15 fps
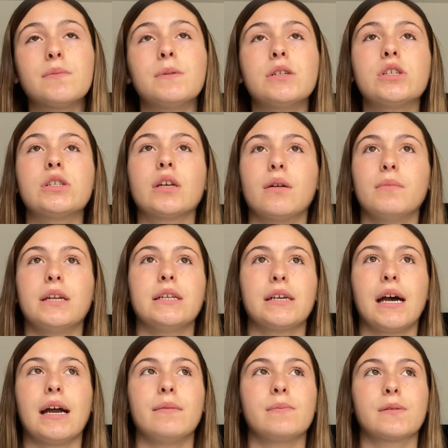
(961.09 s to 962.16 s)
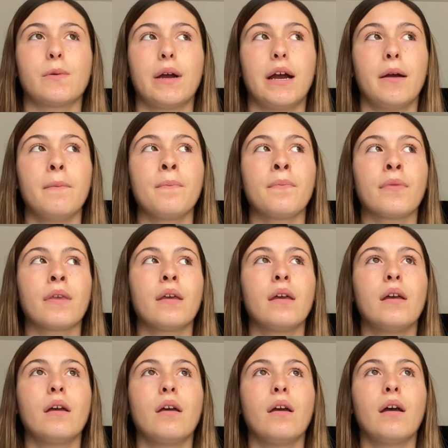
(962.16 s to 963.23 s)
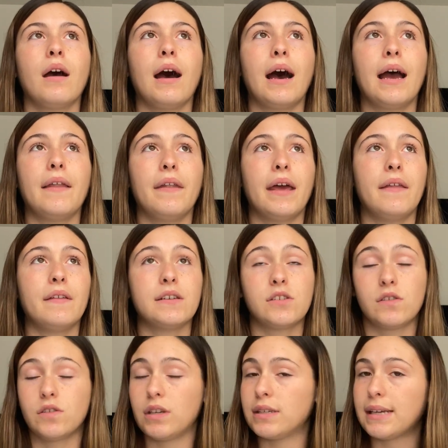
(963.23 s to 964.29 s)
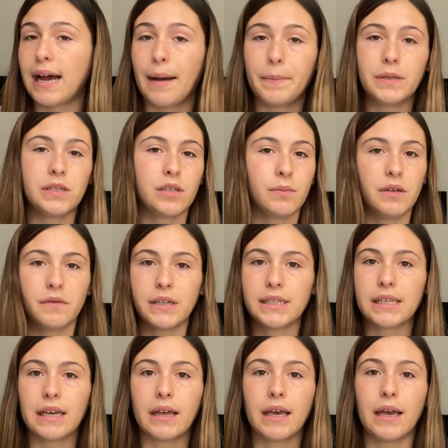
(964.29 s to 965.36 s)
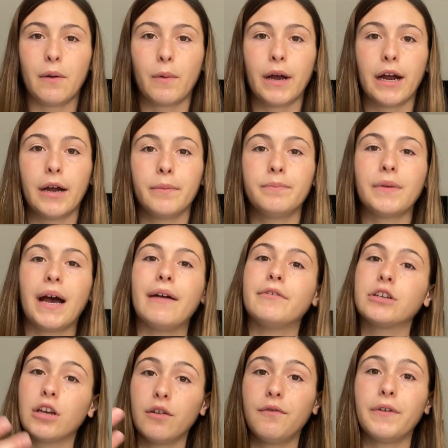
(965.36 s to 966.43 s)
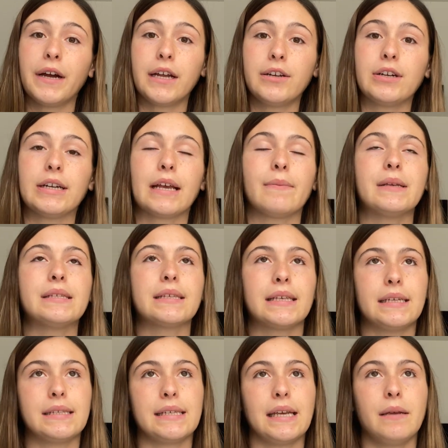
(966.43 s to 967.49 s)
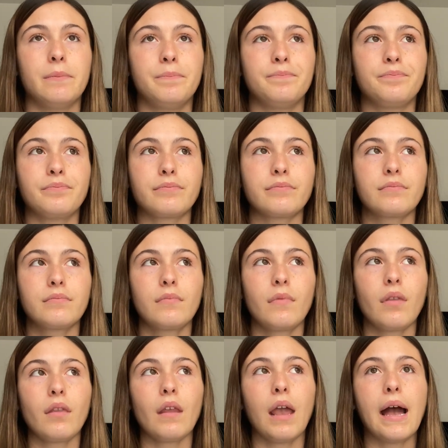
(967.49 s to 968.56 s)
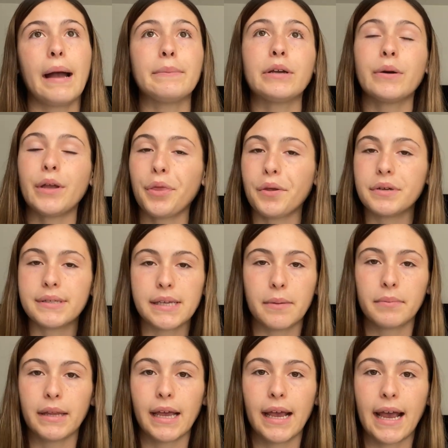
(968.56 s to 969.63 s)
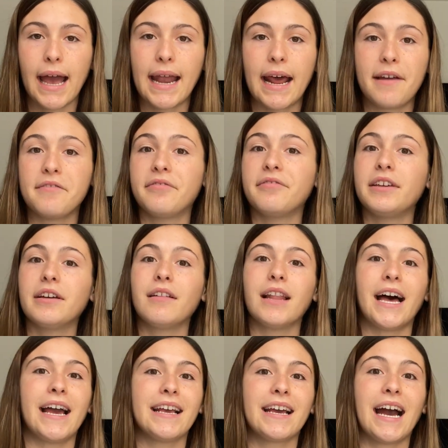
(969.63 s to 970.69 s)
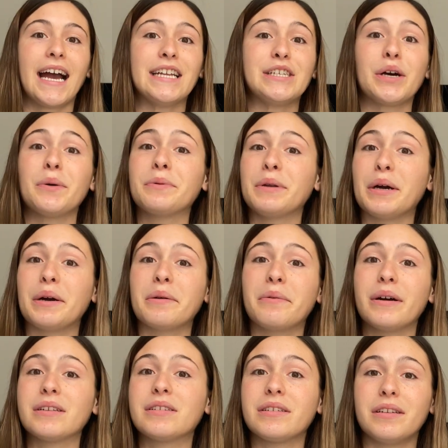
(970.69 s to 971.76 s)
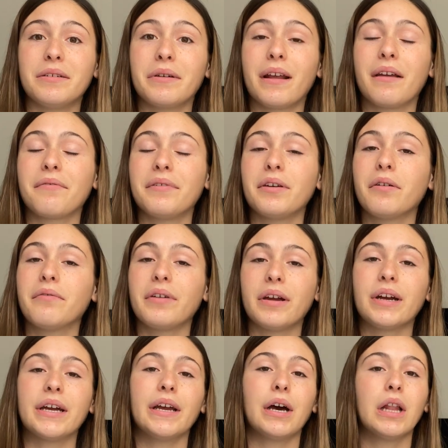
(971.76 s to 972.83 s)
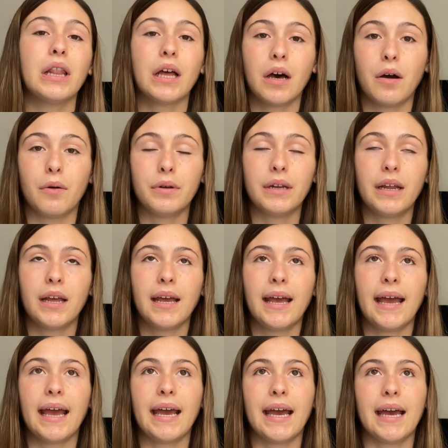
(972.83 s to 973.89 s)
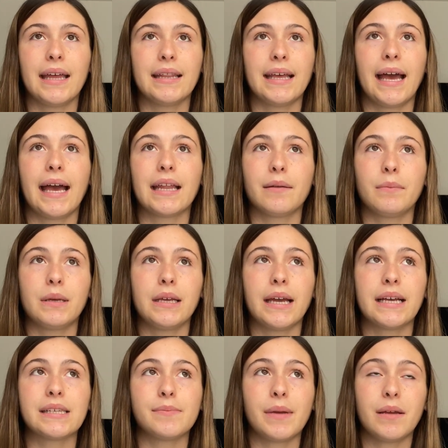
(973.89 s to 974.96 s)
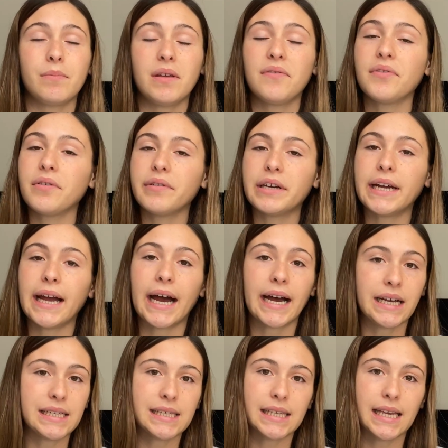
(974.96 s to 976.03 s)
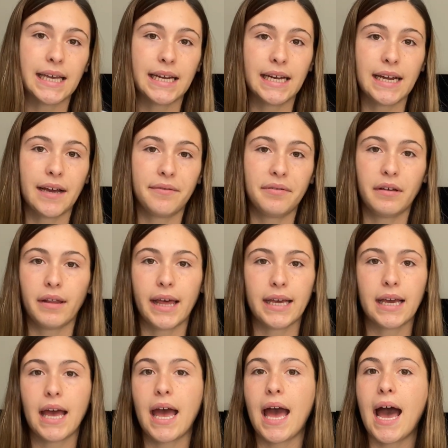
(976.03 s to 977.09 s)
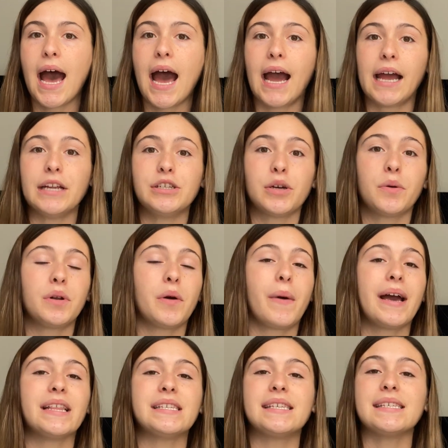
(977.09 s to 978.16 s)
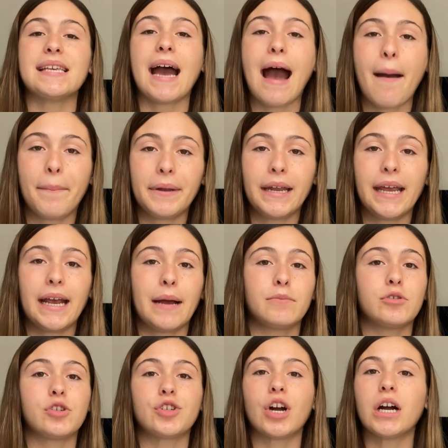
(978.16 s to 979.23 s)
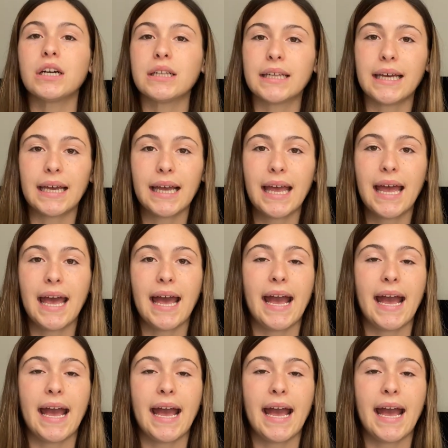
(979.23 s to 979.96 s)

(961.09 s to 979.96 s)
been so many times where and, and this has happened to me recently where I have a good friend, her name is Lindsay, I'm going through something and I feel like I don't know what to do and I feel very alone and the enemy has made me feel very isolated. I feel like I don't know why this is happening. I'm struggling.